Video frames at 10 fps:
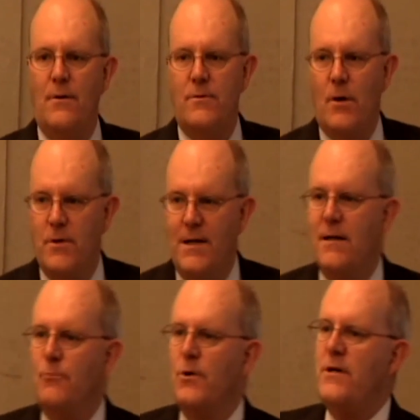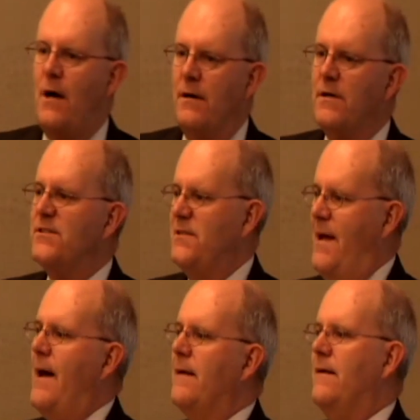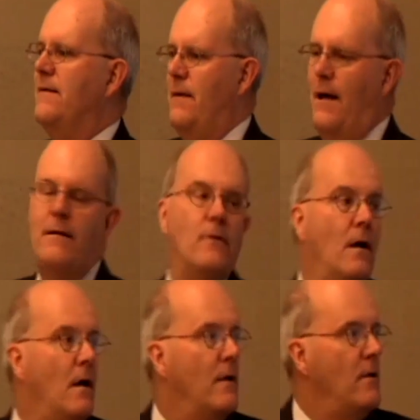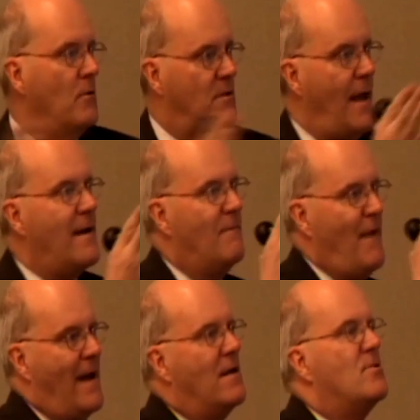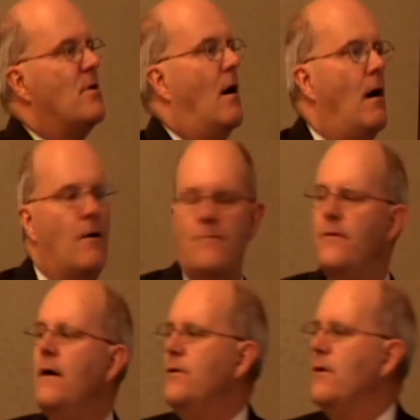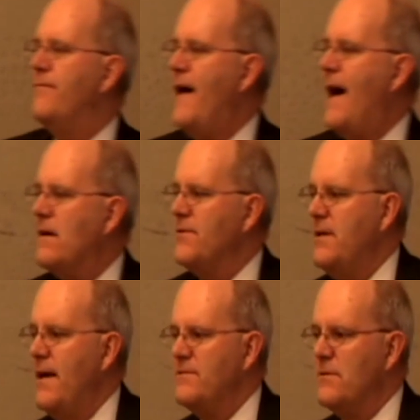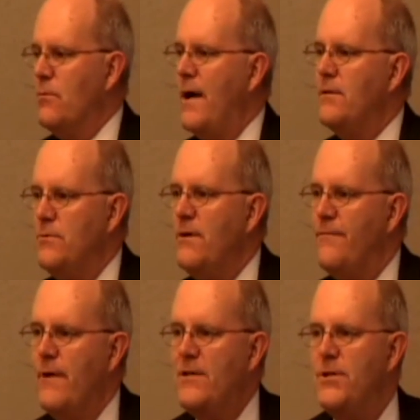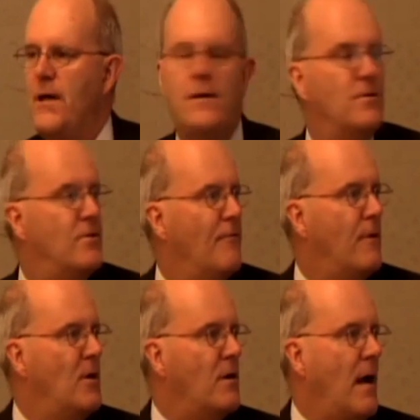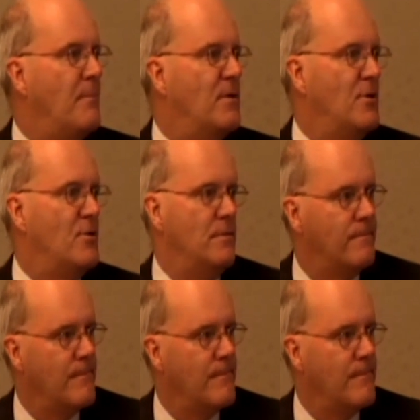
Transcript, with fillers: So you need to really understand and, and you know, take advantage of your faculty as a way to differentiate yourself from your competition.